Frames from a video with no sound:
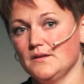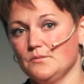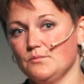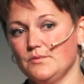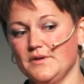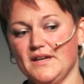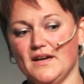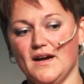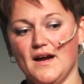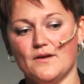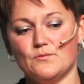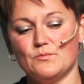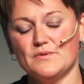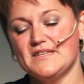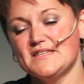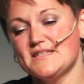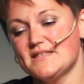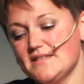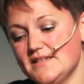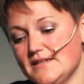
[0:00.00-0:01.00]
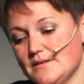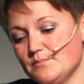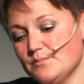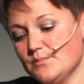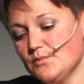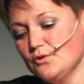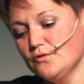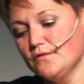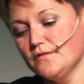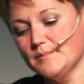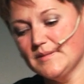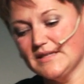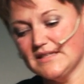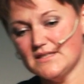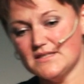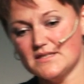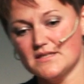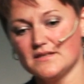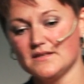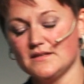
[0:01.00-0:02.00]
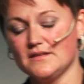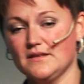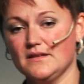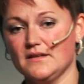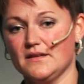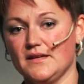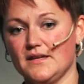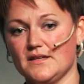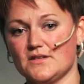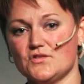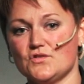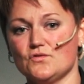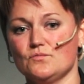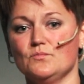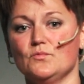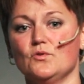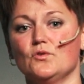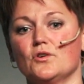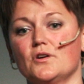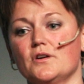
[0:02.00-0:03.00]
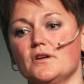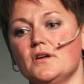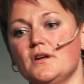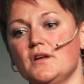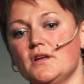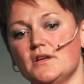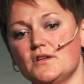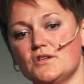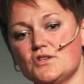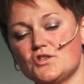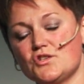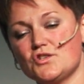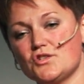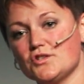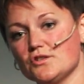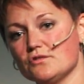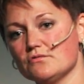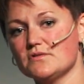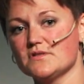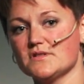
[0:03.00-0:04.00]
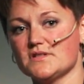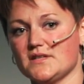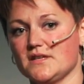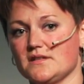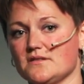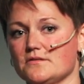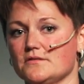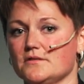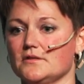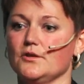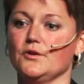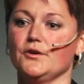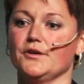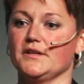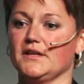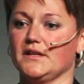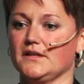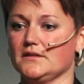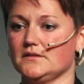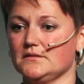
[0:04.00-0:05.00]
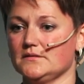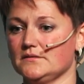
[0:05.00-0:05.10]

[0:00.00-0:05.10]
We see a movement into more student-centered learning,